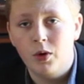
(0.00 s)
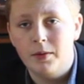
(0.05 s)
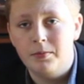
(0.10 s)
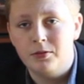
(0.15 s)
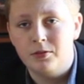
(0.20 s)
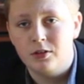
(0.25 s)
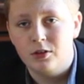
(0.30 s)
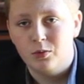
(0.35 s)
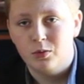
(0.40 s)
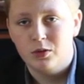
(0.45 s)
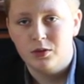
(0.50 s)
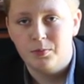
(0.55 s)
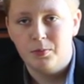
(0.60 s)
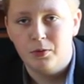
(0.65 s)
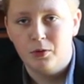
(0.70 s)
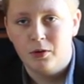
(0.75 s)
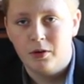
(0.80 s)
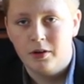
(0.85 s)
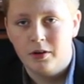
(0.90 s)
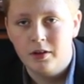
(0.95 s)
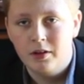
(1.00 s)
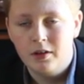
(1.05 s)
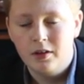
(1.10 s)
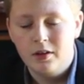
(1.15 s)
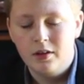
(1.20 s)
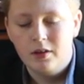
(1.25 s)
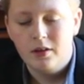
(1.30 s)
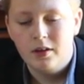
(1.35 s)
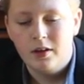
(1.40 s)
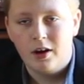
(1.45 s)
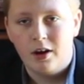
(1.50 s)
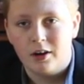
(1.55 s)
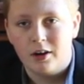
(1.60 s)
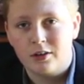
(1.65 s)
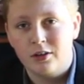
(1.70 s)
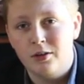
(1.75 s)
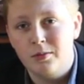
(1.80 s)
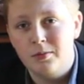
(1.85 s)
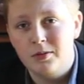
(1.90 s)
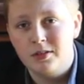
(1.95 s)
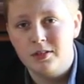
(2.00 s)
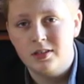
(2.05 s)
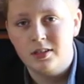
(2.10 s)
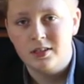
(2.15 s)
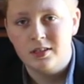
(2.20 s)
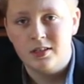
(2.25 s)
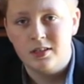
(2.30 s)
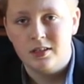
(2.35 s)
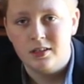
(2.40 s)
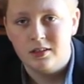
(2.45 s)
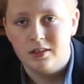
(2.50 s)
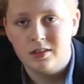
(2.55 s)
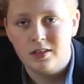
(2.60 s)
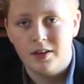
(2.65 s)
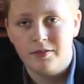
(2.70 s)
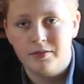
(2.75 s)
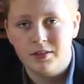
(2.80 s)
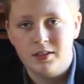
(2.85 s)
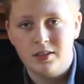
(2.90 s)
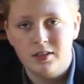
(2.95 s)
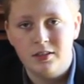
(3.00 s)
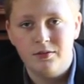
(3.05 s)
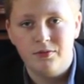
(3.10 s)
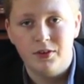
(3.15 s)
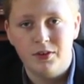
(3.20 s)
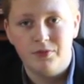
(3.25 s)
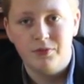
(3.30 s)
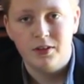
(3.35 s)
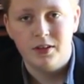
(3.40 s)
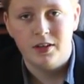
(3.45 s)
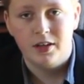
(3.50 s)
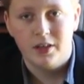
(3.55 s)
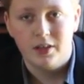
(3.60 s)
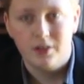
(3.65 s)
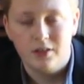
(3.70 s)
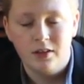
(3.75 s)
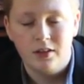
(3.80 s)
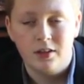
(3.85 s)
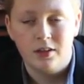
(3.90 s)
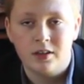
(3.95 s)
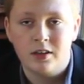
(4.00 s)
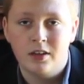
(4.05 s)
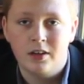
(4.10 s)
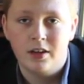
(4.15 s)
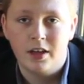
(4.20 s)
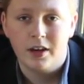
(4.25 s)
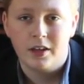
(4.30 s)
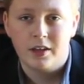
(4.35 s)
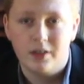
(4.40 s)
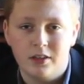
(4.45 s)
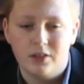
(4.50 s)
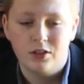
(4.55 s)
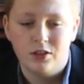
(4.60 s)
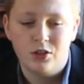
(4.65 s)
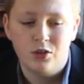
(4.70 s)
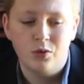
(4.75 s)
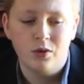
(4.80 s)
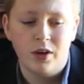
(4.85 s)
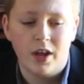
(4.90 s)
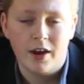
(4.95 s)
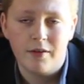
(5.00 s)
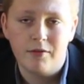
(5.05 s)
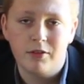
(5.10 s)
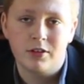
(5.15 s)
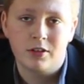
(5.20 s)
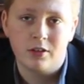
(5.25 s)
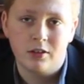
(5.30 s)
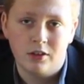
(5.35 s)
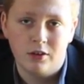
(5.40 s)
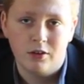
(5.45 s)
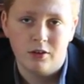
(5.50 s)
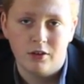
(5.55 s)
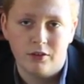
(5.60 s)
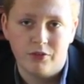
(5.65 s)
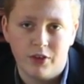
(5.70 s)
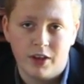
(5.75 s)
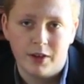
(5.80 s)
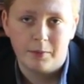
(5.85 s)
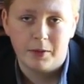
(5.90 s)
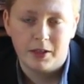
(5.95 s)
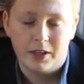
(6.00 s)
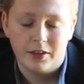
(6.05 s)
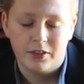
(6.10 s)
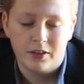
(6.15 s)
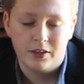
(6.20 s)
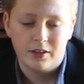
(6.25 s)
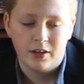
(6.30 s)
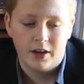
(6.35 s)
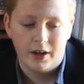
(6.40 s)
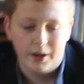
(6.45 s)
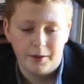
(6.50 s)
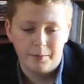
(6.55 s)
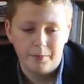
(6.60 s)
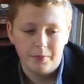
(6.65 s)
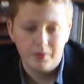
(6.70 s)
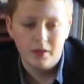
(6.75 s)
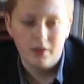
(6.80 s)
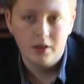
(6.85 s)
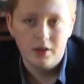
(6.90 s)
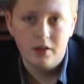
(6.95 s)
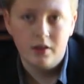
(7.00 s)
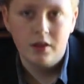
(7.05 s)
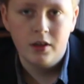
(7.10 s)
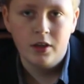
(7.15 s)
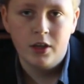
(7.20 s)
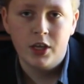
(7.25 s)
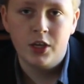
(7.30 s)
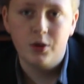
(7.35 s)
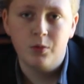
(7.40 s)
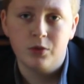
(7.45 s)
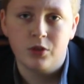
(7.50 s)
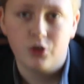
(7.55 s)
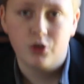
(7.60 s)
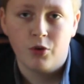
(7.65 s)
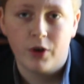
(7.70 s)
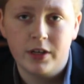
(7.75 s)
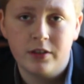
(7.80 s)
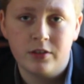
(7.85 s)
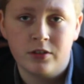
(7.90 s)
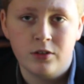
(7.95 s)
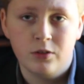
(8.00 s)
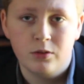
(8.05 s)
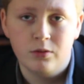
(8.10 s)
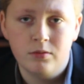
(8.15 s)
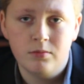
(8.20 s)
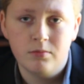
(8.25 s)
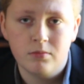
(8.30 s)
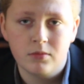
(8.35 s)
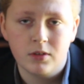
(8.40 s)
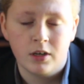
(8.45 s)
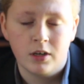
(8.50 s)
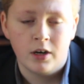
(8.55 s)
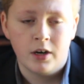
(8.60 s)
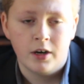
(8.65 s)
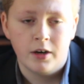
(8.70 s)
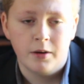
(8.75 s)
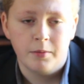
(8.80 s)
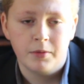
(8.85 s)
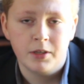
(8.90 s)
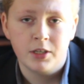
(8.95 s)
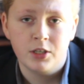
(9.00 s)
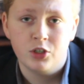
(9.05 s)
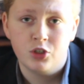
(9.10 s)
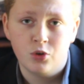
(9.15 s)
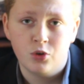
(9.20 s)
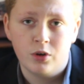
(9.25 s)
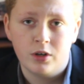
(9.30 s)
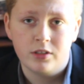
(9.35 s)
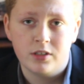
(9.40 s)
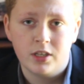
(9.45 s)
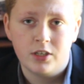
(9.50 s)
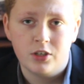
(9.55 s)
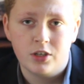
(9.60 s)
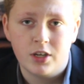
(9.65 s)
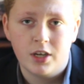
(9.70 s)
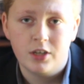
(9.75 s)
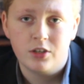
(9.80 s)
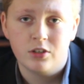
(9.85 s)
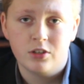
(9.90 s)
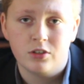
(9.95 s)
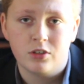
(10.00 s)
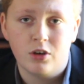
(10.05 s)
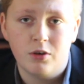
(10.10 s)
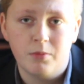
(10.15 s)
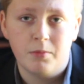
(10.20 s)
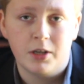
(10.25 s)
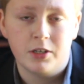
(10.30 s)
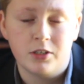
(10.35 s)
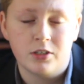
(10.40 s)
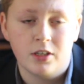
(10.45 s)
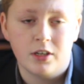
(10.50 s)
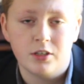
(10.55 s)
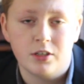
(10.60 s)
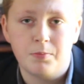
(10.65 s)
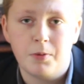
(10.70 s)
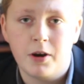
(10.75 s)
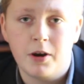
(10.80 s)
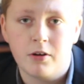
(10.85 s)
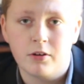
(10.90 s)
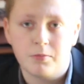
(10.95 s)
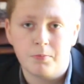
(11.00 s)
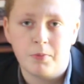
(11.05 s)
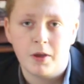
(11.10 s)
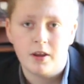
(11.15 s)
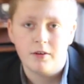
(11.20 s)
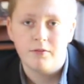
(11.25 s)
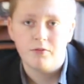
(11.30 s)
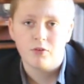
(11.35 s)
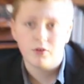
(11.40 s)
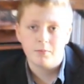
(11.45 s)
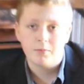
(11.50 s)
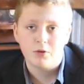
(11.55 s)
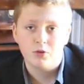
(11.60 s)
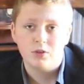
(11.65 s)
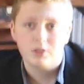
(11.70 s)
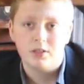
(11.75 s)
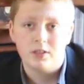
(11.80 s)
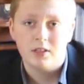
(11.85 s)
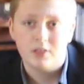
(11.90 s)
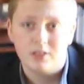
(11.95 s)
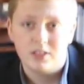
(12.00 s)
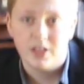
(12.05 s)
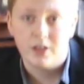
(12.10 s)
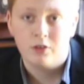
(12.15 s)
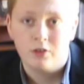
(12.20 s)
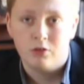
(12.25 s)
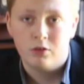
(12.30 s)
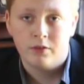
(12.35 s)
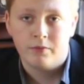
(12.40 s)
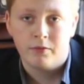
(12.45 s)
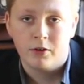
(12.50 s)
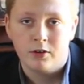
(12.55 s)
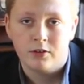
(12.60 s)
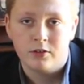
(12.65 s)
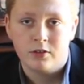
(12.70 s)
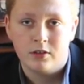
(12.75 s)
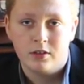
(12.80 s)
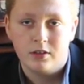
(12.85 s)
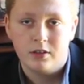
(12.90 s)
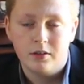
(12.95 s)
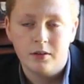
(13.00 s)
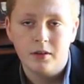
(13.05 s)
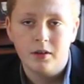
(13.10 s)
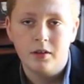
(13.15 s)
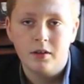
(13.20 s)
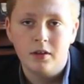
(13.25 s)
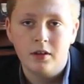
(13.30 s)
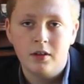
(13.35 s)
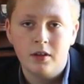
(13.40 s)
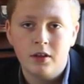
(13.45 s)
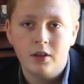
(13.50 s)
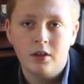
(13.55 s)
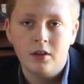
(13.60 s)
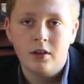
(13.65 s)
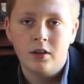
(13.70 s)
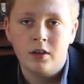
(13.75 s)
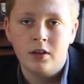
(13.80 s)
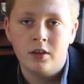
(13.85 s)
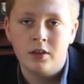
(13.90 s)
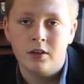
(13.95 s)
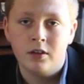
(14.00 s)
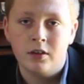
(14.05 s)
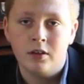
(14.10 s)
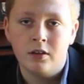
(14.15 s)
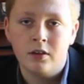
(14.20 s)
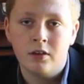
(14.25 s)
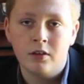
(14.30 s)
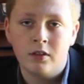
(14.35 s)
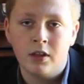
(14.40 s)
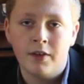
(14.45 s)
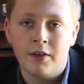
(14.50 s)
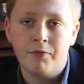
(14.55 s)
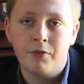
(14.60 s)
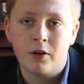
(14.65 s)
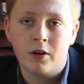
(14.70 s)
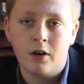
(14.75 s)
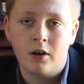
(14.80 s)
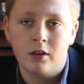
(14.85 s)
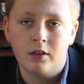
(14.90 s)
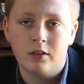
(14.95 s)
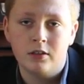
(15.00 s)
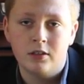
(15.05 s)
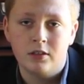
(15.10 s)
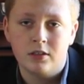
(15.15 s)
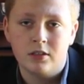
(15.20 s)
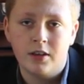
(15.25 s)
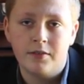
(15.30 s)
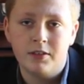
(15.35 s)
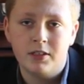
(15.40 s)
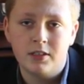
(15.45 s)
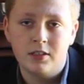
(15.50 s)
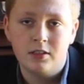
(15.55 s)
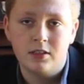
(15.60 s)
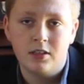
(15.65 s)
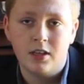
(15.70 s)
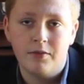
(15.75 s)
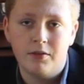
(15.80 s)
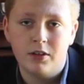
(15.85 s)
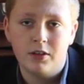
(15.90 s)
Noah Webster was born on October 16, 1758, in Connecticut. Webster grew up in an average colonial family, and Webster enjoyed learning so much that his parents sent him to Yale University. He left Connecticut in 1774,